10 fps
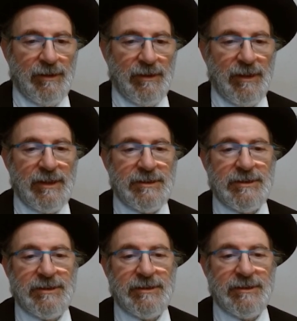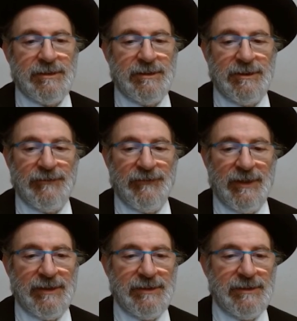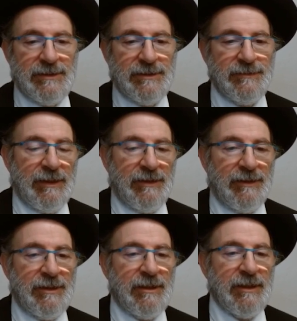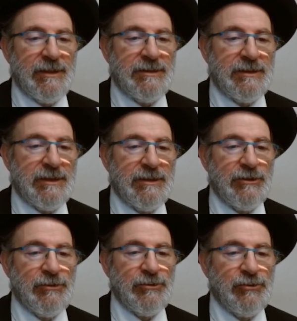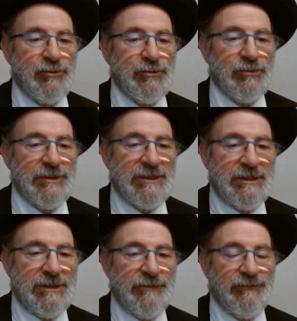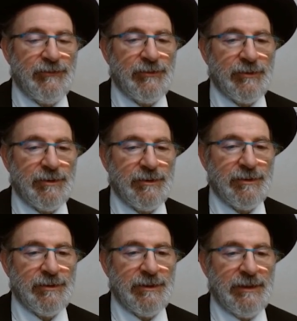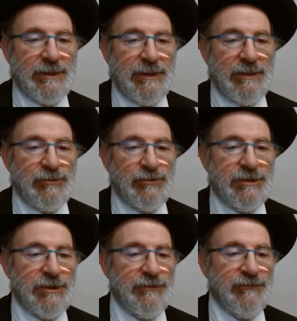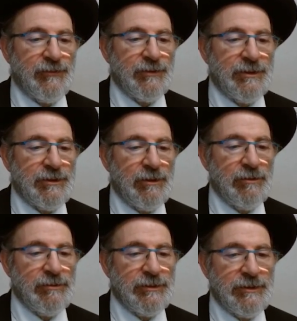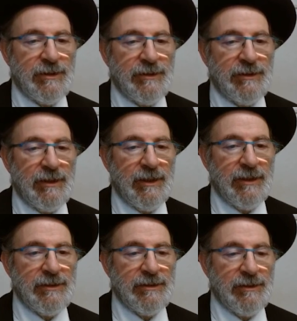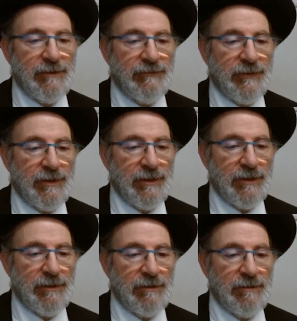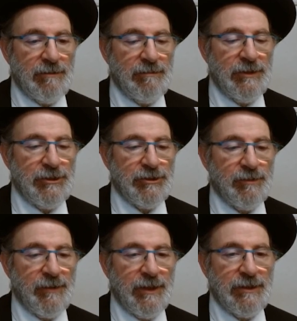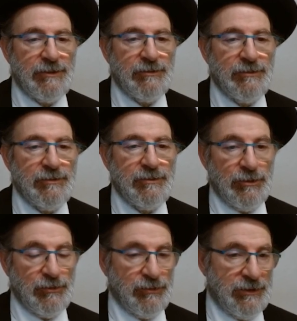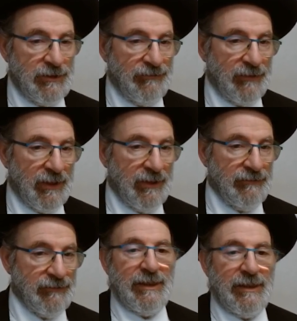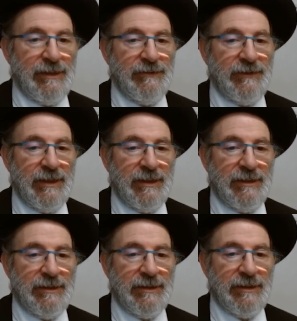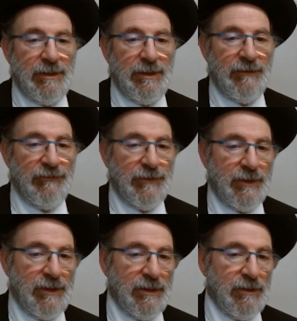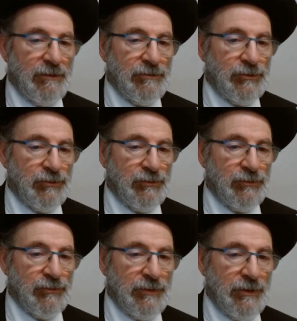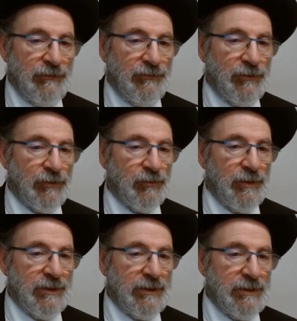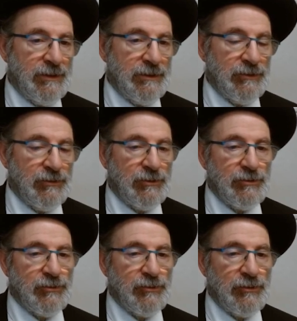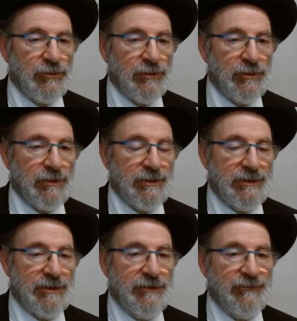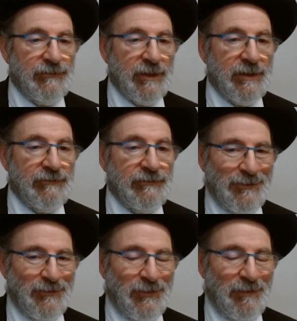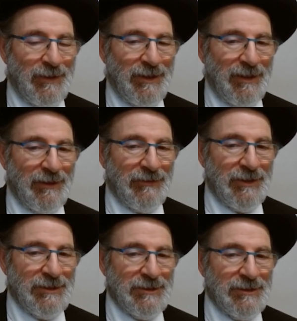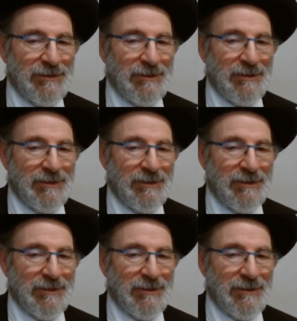Last defense, the knight can go to c4. To c4 it closes the line of the bishop a2 to d5, and then if the king goes to e4, we'll need to control d5. We play like this.